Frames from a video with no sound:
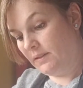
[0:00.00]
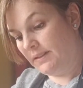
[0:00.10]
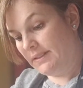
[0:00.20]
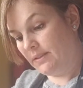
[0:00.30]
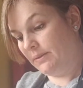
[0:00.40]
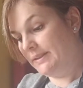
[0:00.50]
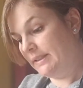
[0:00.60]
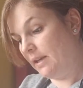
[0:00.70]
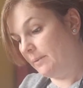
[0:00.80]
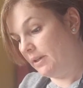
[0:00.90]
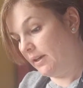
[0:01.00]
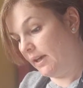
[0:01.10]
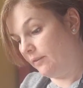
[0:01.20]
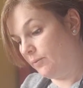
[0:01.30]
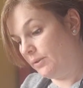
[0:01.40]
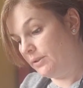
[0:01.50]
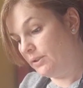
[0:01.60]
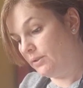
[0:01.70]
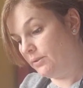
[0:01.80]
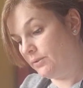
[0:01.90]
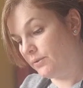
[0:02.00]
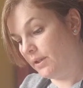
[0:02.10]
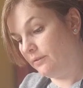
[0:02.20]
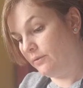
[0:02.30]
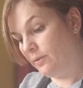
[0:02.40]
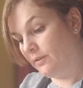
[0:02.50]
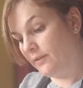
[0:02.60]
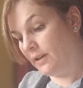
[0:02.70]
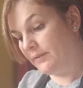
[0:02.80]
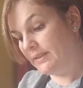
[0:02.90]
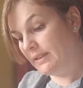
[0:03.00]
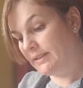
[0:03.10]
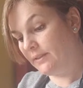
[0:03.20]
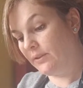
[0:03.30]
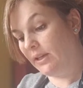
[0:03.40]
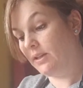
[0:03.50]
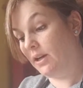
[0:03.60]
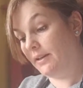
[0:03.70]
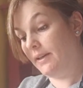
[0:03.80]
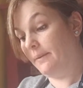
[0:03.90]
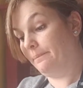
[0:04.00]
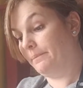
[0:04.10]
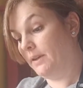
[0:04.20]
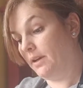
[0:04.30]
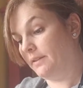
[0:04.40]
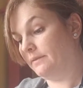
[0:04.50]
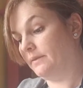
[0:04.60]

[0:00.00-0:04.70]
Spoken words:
So let's see how many I have. 1, 2, 3, 4, 5, 6, 7, 8, 9. Yeah, 9.